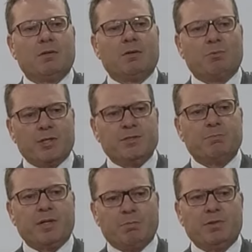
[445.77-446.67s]
the
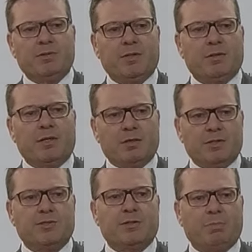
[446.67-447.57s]
reason people are dealing in
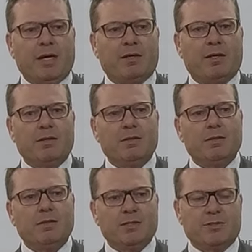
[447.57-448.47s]
illicit tobacco
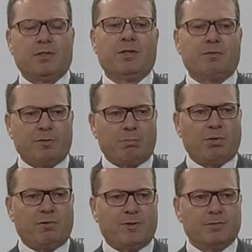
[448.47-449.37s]
is clearly for the
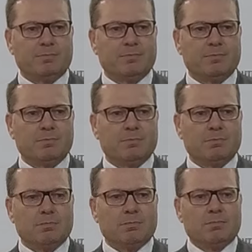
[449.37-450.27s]
profit.
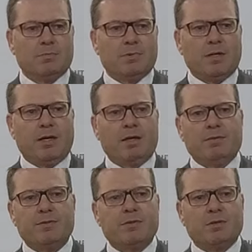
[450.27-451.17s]
And
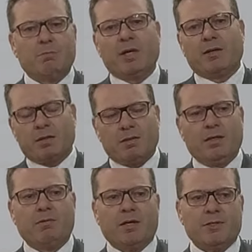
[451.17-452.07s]
I make it
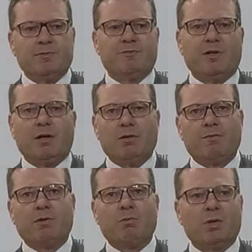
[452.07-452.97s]
clear to those
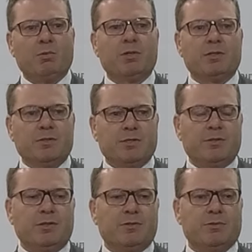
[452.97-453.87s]
involved that we will
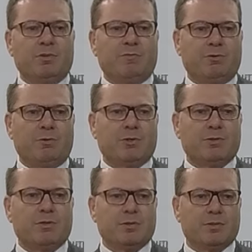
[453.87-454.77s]
continue to
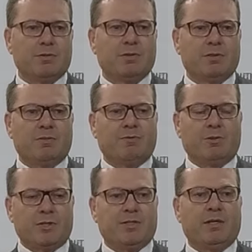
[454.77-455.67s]
enforce the full
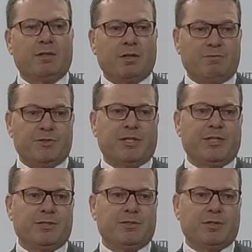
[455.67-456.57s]
extent of the
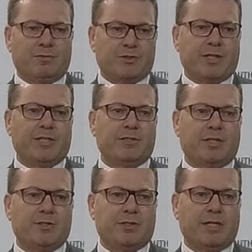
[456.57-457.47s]
confiscation
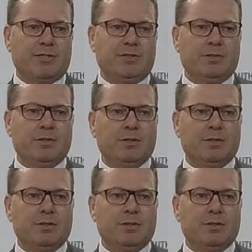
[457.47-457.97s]
legislation,